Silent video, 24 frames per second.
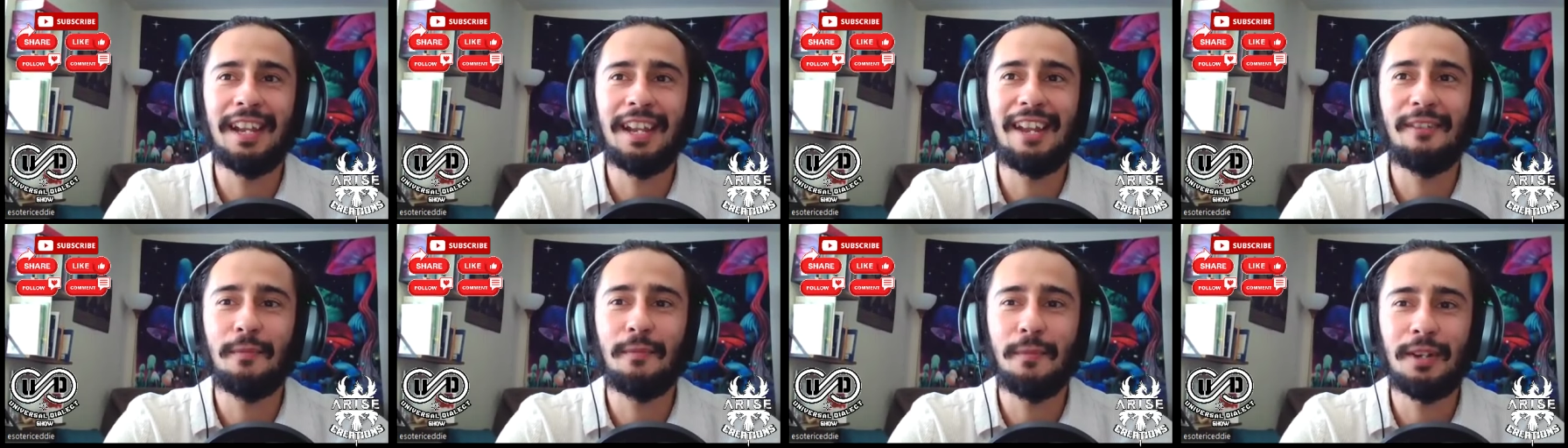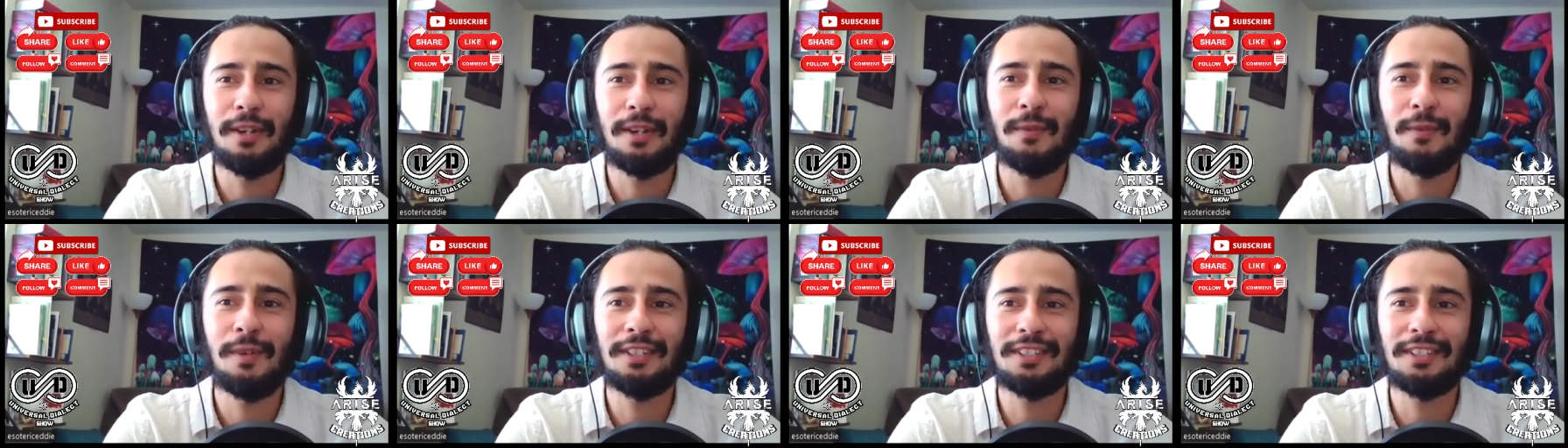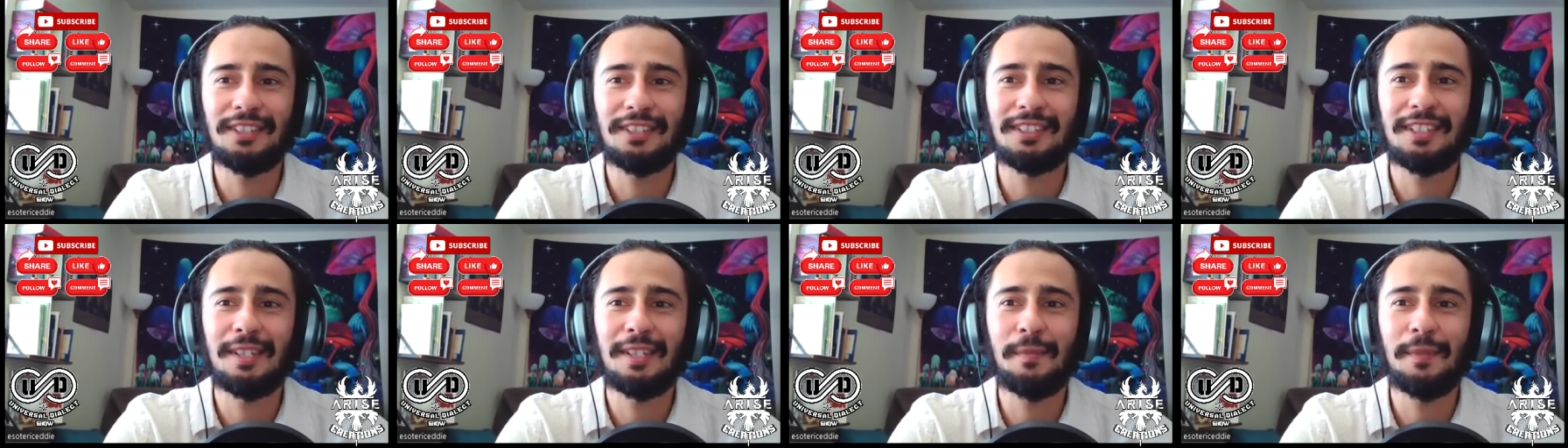Everybody wants to
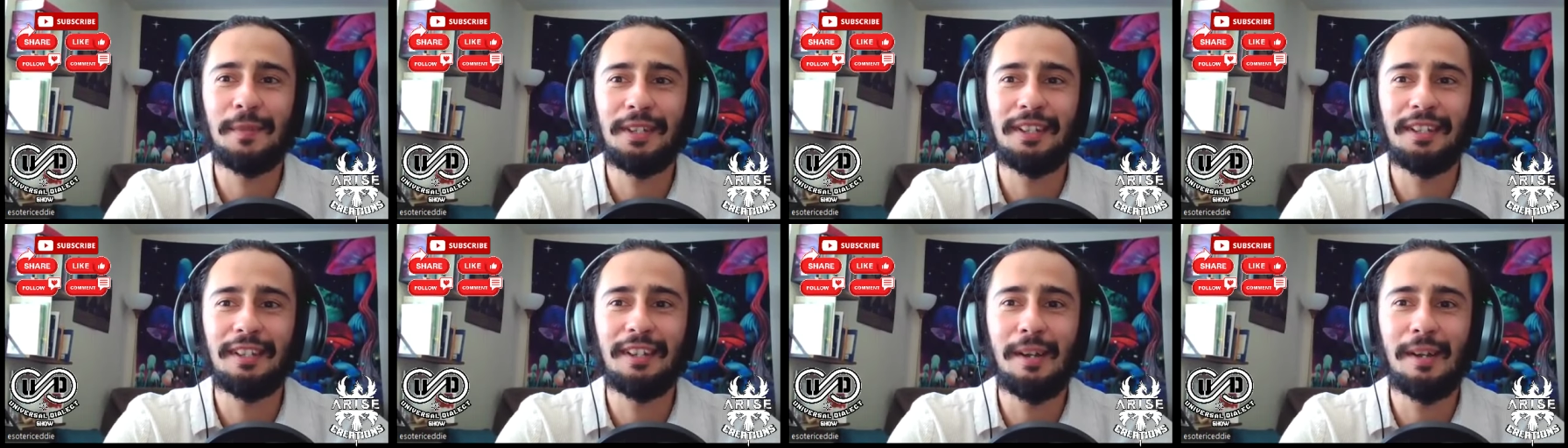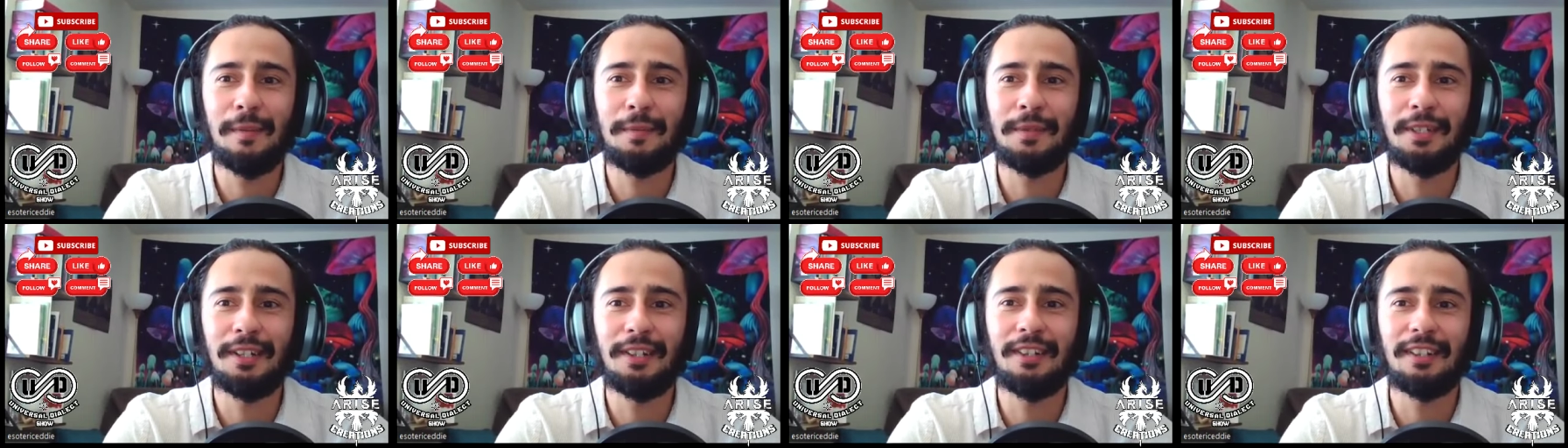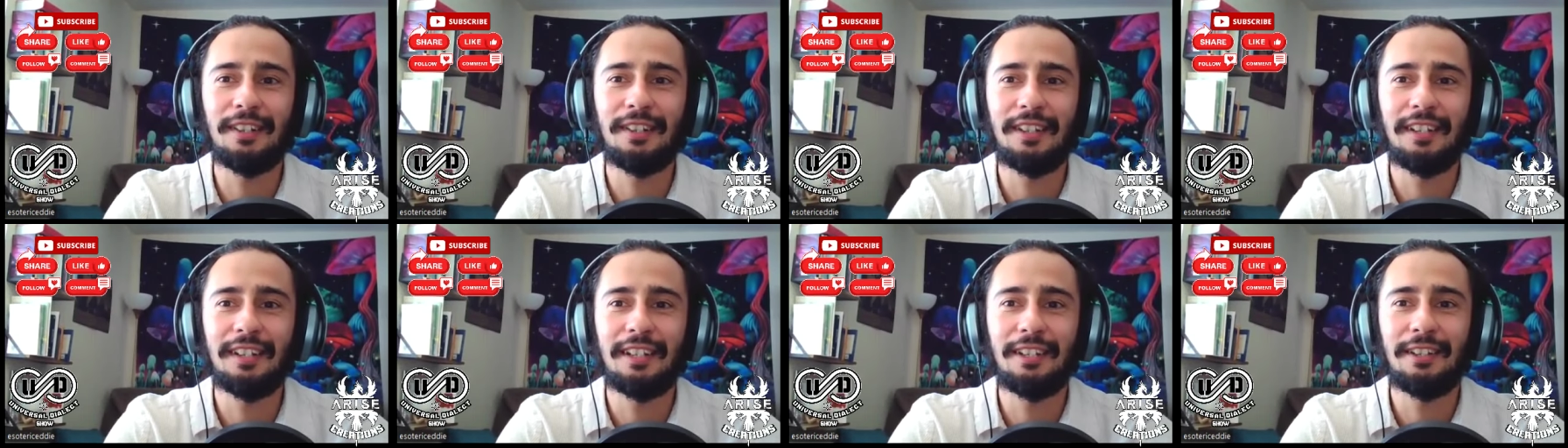see me up
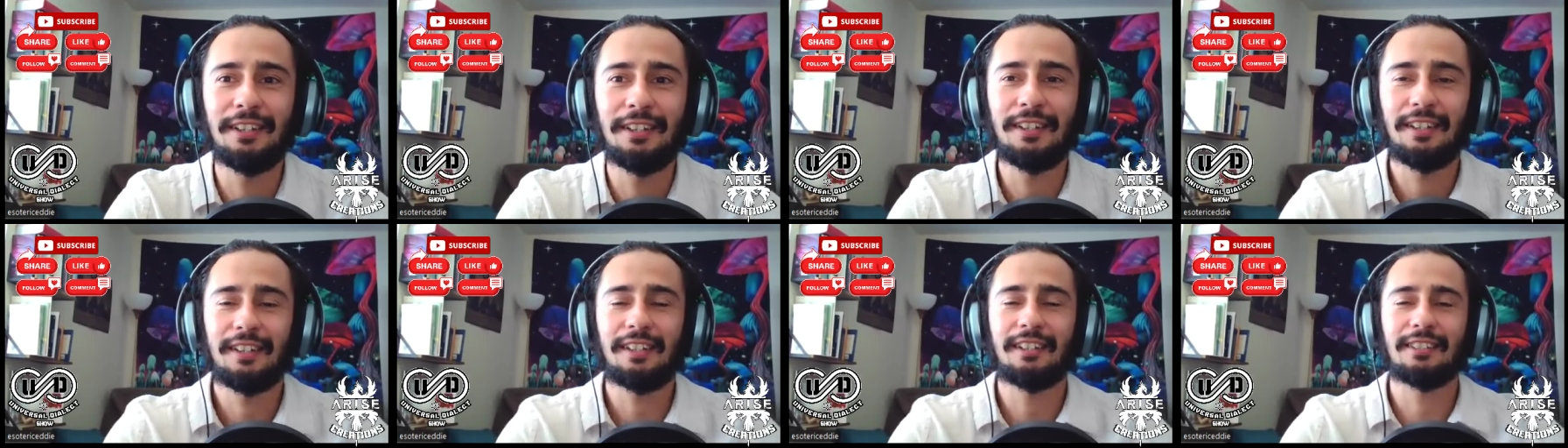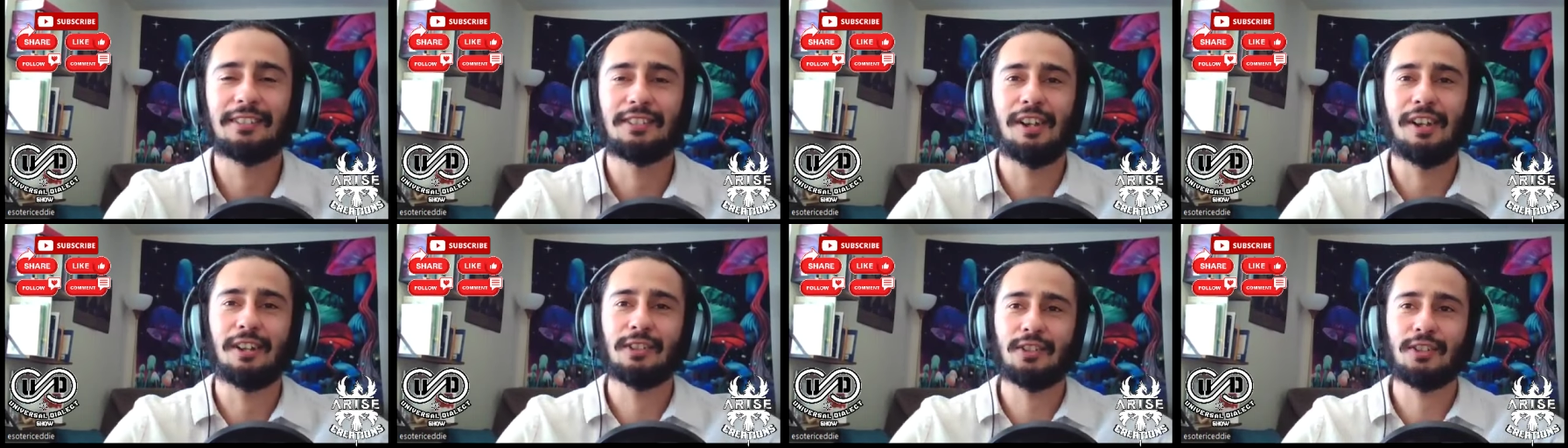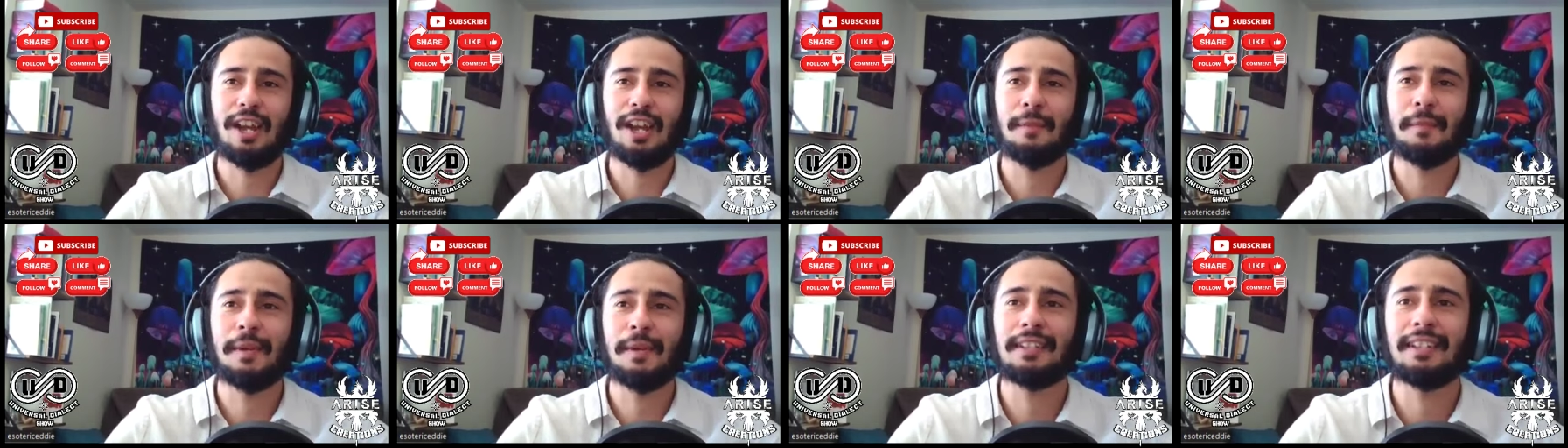there, and uh, so I'll
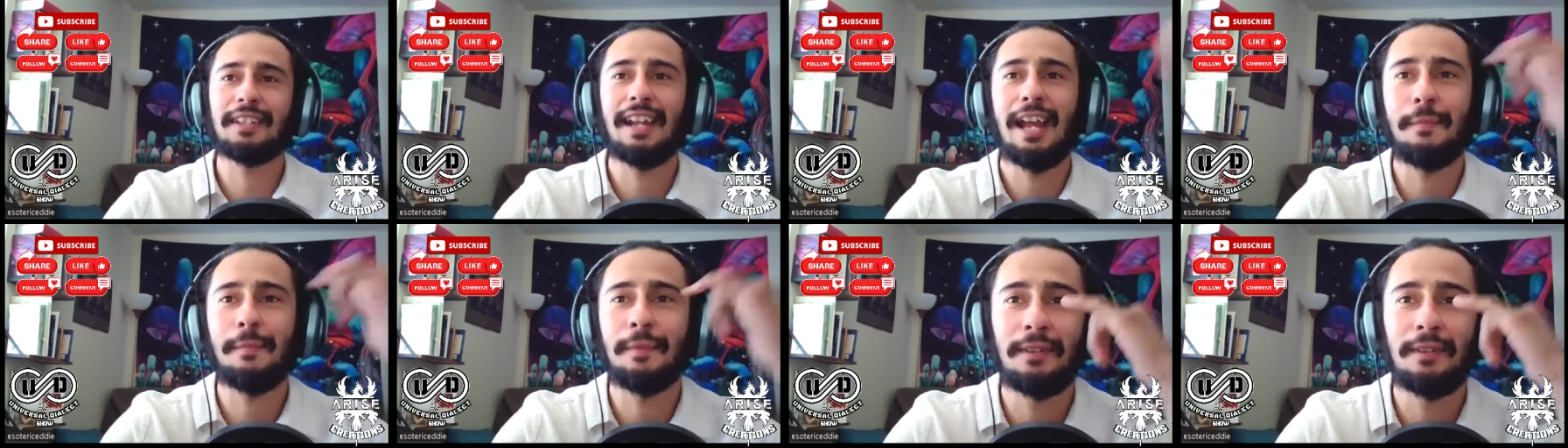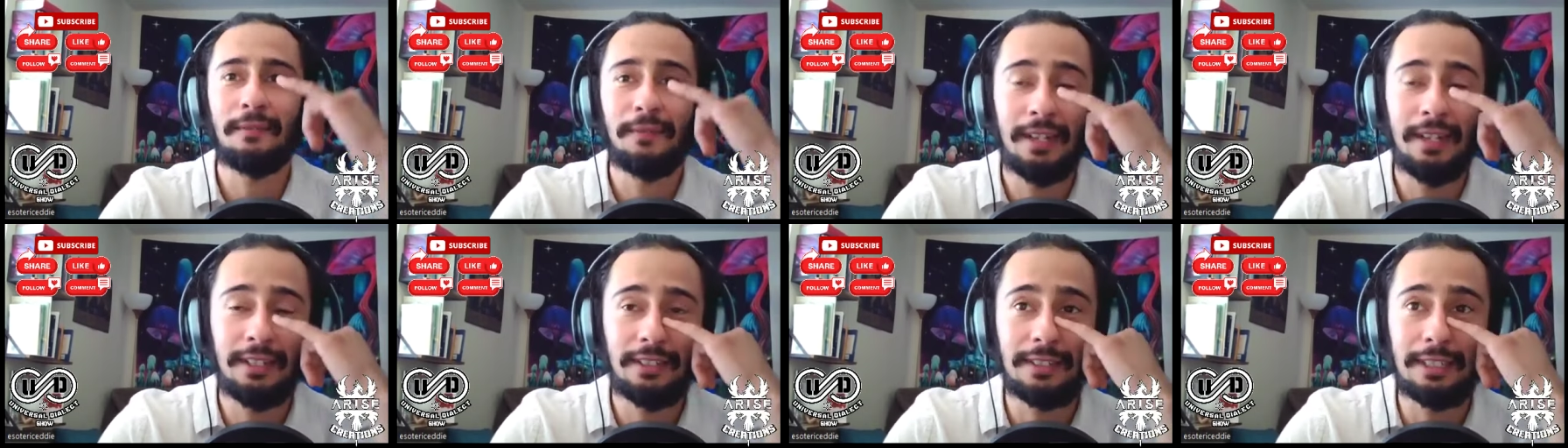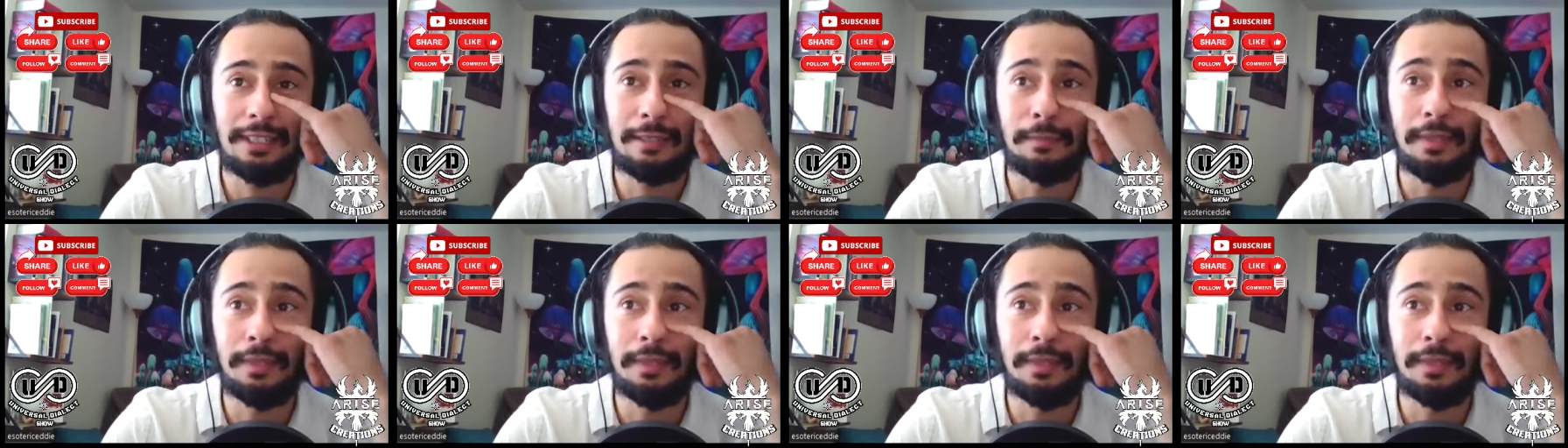try to make that happen eventually.